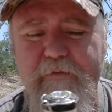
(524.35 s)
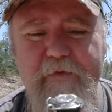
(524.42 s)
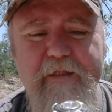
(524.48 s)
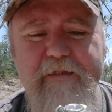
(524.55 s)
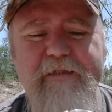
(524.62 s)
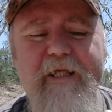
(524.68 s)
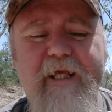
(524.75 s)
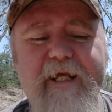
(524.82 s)

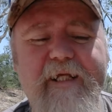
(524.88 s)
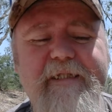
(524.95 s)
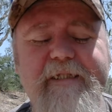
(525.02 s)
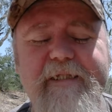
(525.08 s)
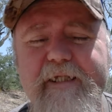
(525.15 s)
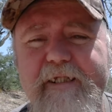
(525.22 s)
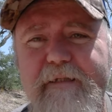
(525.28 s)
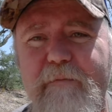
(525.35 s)
It's
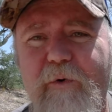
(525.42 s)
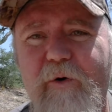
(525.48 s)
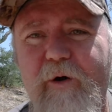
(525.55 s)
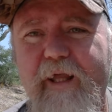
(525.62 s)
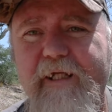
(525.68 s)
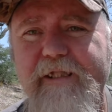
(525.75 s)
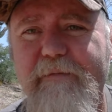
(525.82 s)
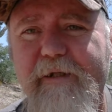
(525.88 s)
exceeded my
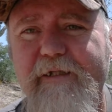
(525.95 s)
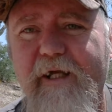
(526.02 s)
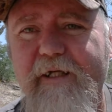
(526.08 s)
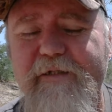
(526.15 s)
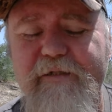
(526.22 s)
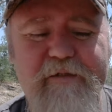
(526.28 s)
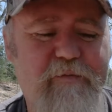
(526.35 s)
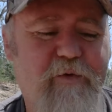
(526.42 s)

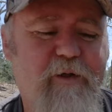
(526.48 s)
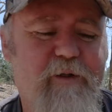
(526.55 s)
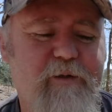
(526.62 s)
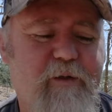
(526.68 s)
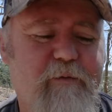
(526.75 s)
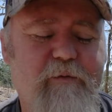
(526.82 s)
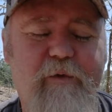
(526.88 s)
expectations by a lot.